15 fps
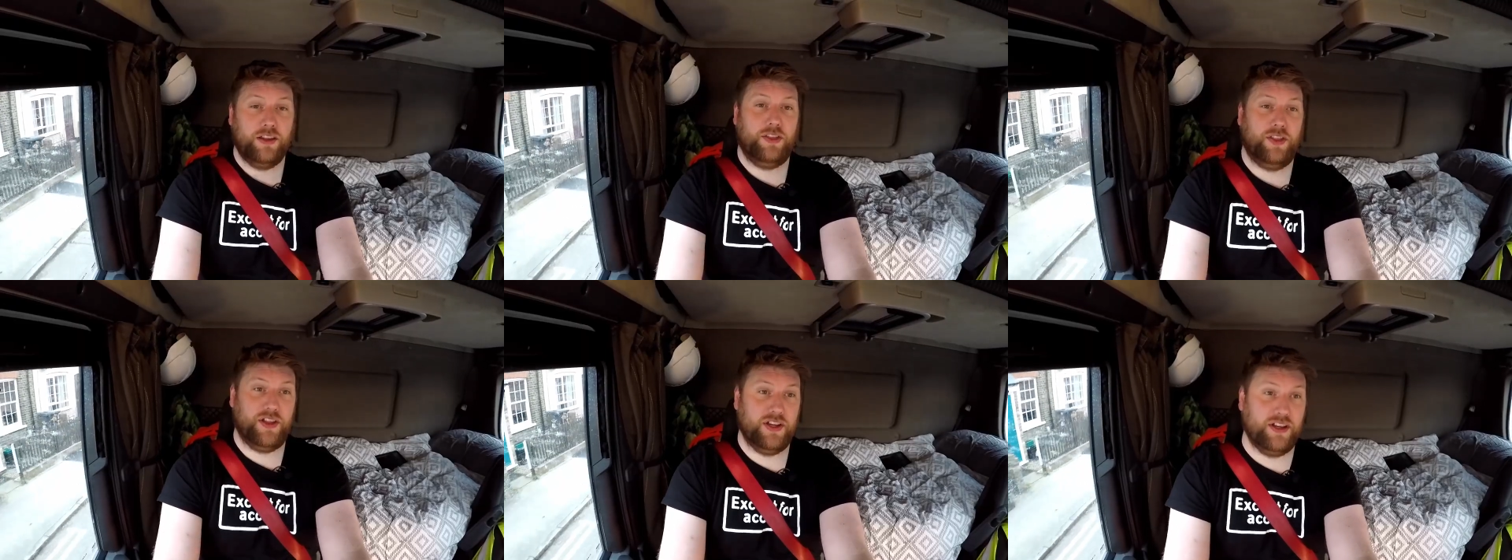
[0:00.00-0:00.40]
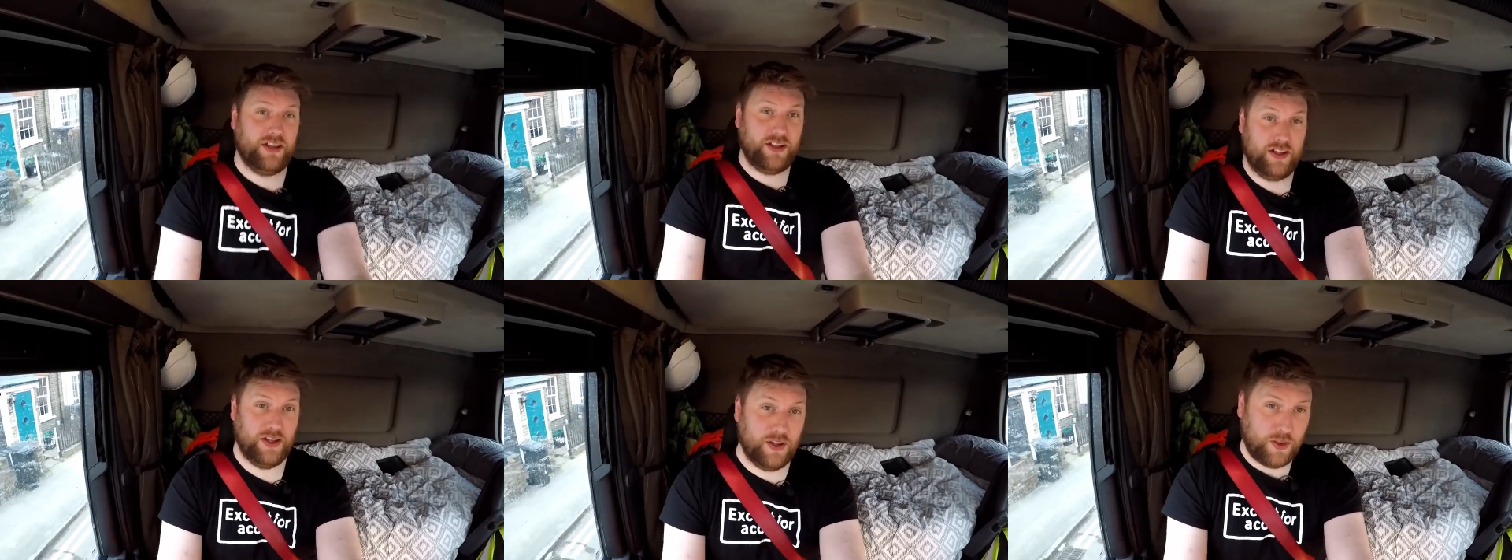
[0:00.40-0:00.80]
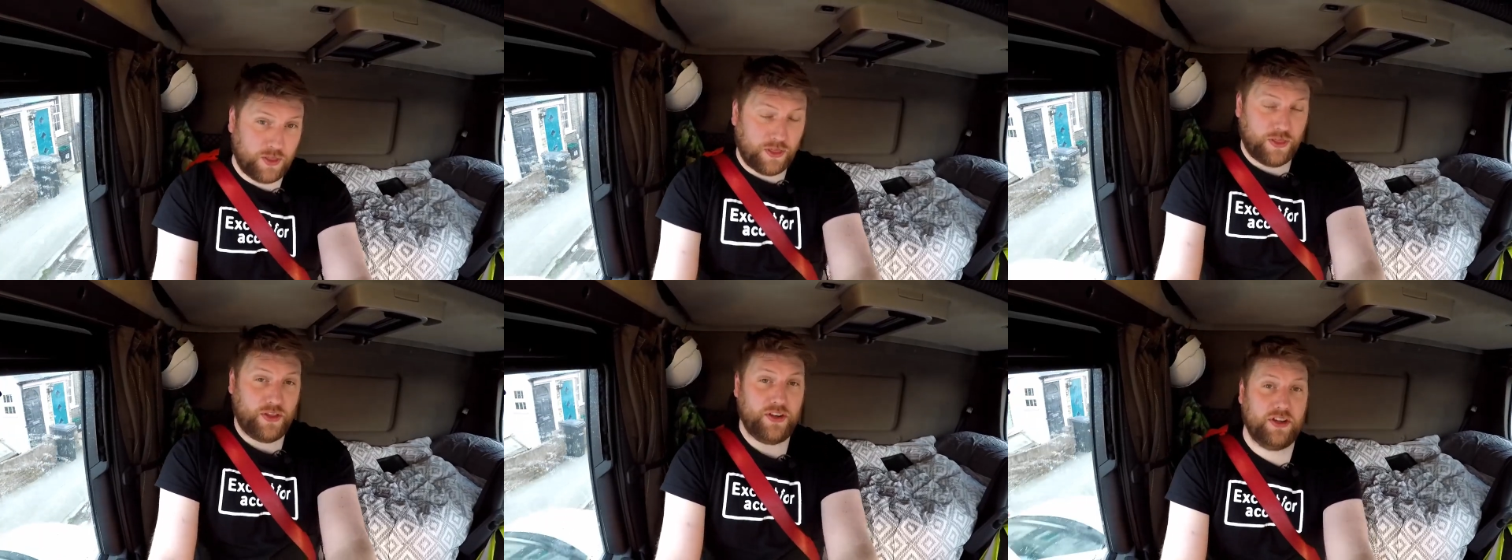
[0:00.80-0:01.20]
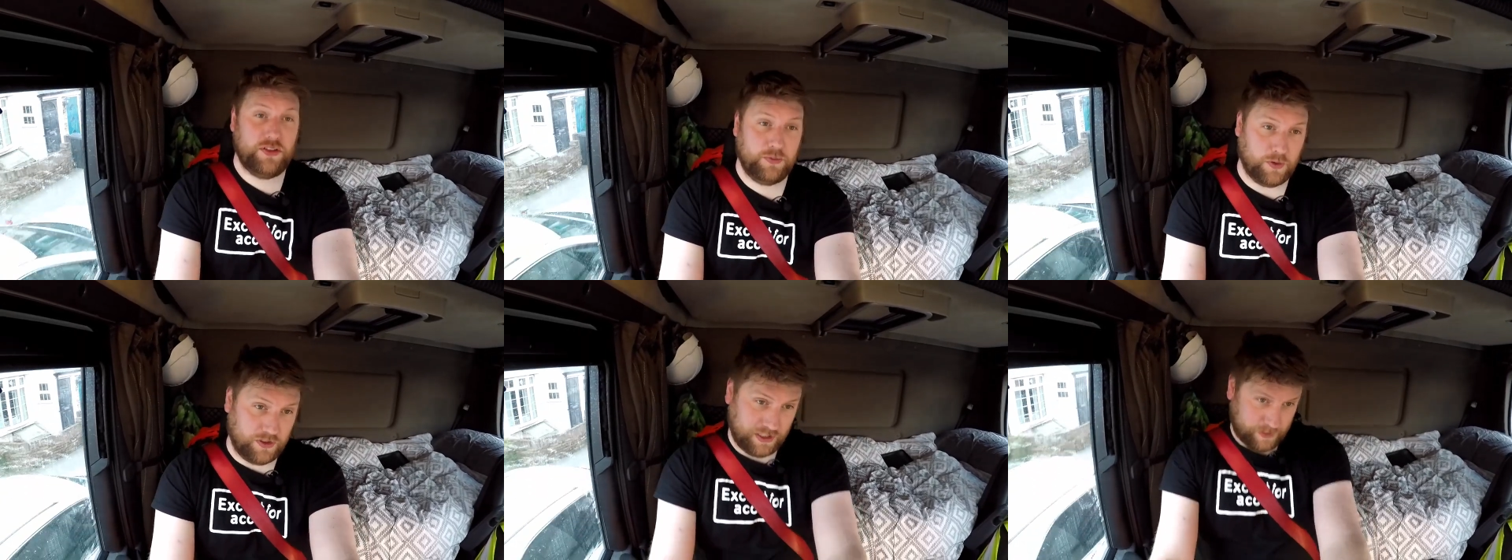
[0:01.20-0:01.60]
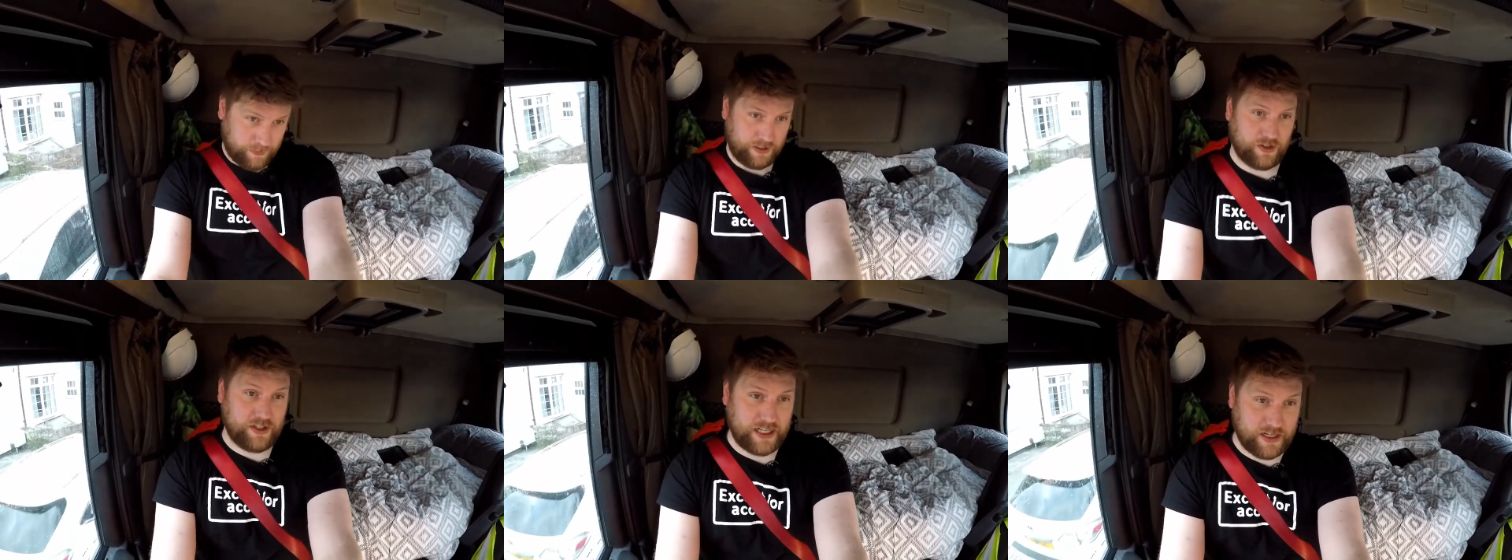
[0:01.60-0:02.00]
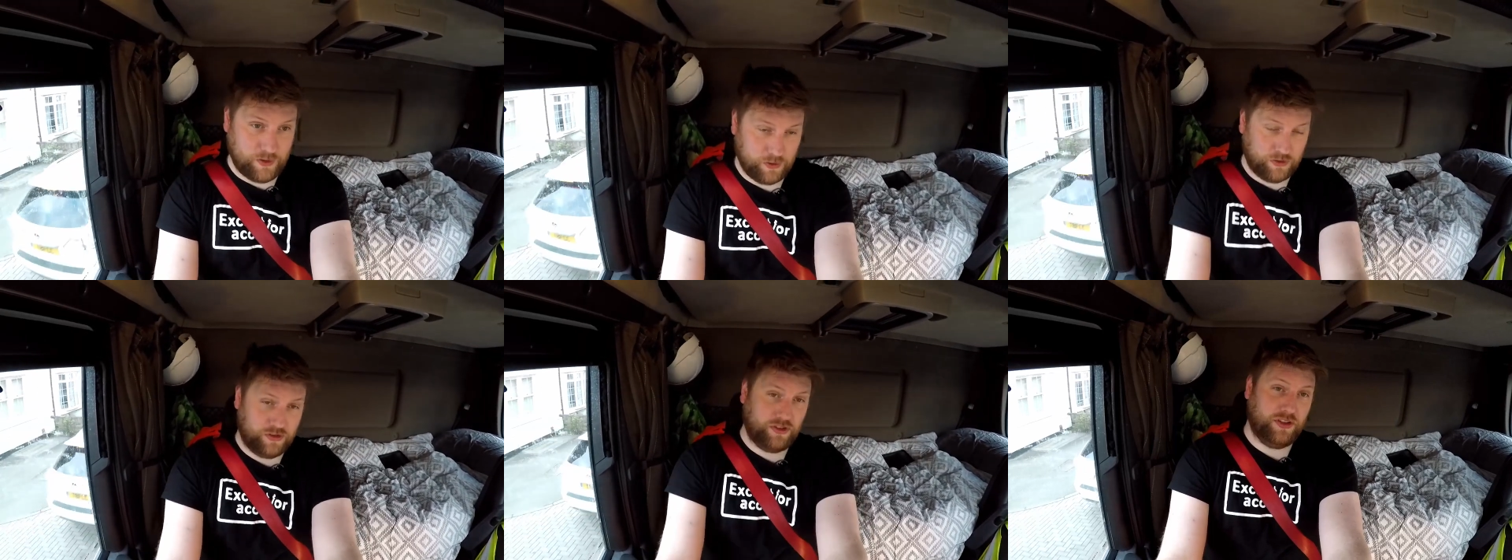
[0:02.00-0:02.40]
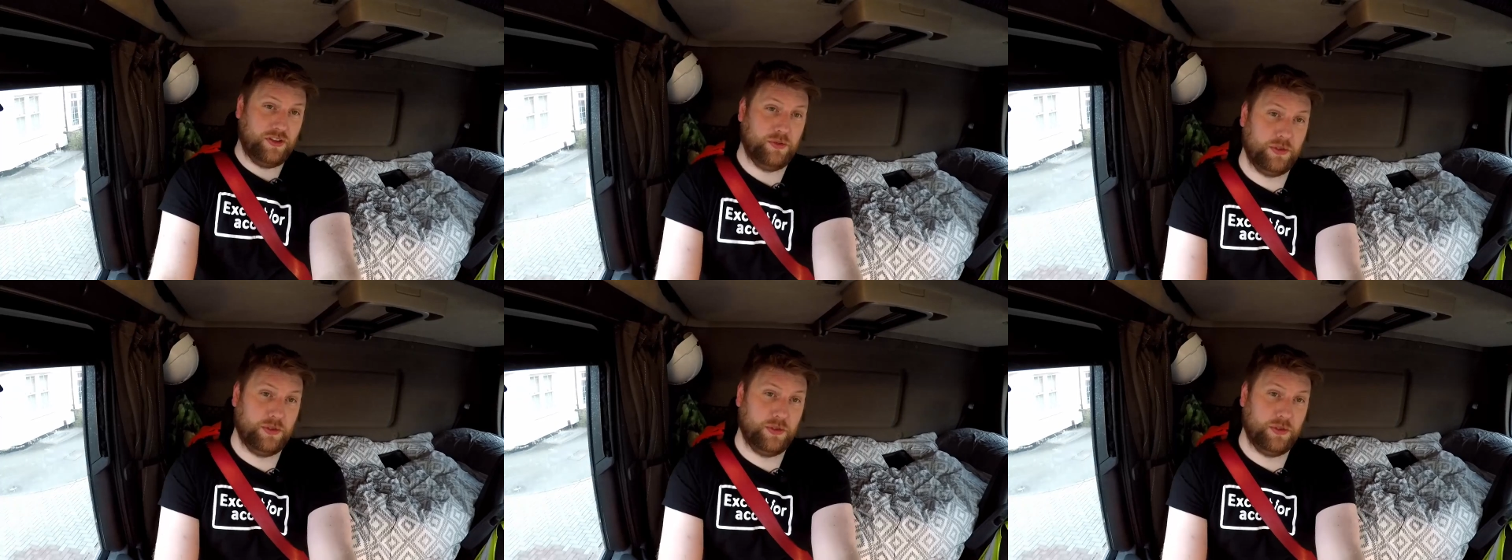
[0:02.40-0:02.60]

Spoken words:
The third one that we got out,